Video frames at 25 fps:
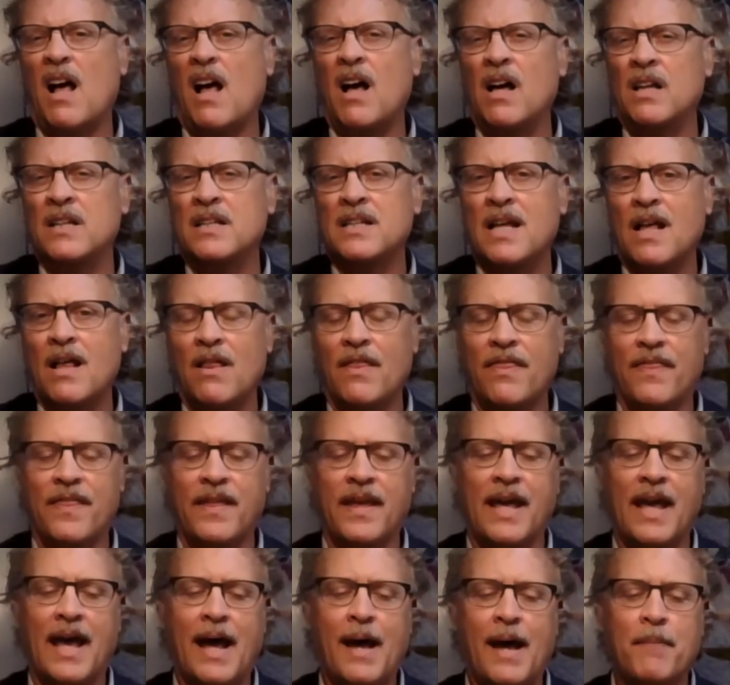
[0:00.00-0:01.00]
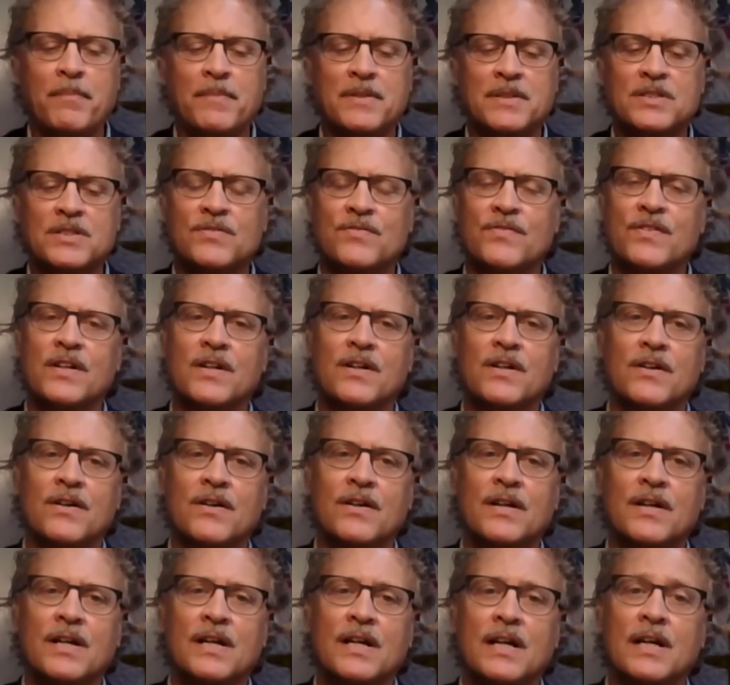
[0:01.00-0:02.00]
unhealthy
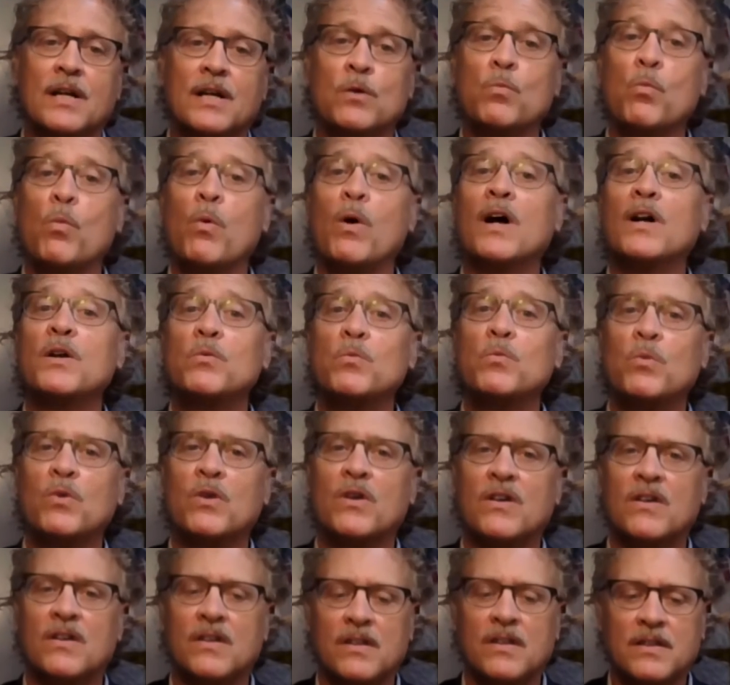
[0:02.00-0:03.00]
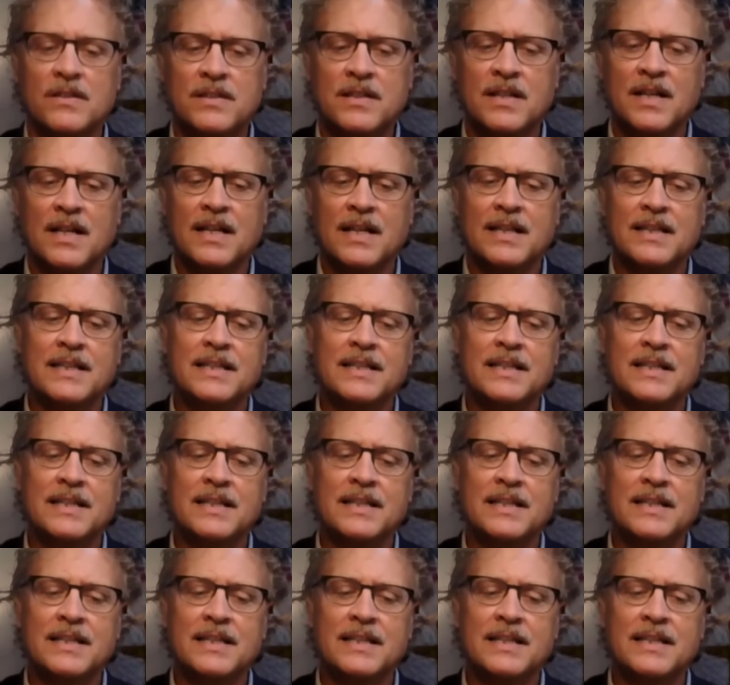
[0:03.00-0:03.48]
atmosphere in one world